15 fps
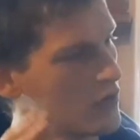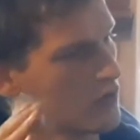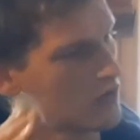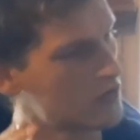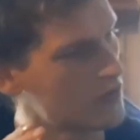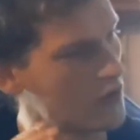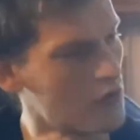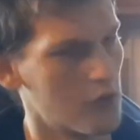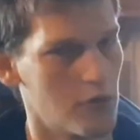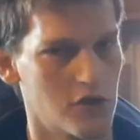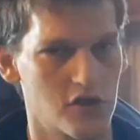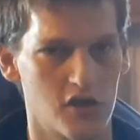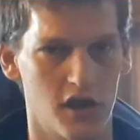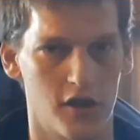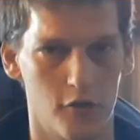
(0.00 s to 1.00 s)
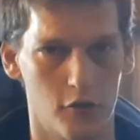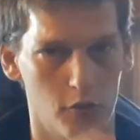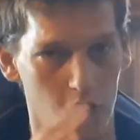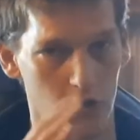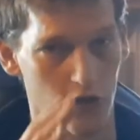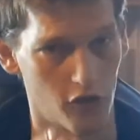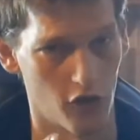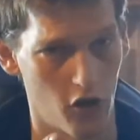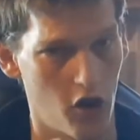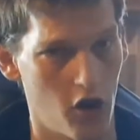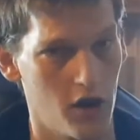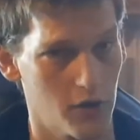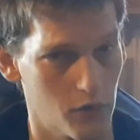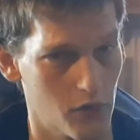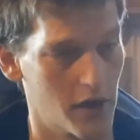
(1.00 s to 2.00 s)
Go to his channel, it's a highly
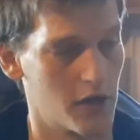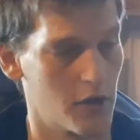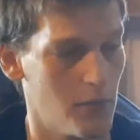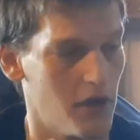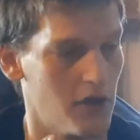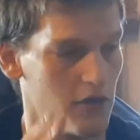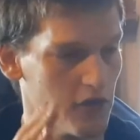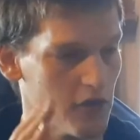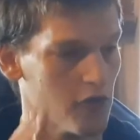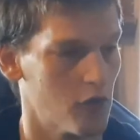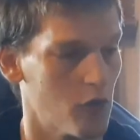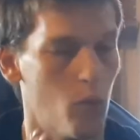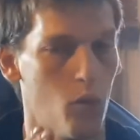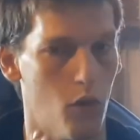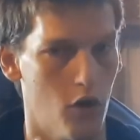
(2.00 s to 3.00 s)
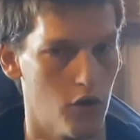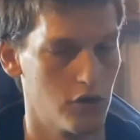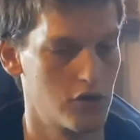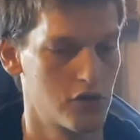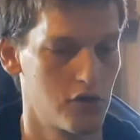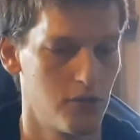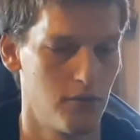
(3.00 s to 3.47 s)
recommended watch.